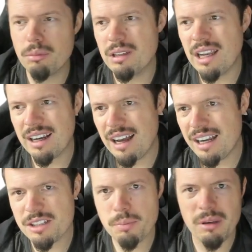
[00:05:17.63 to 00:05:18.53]
like
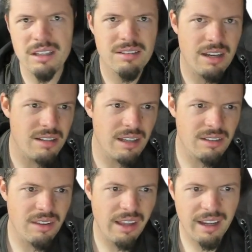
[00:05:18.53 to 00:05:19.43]
ISP
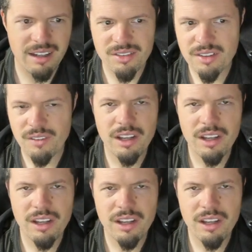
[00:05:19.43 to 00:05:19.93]
settings and that kind of stuff.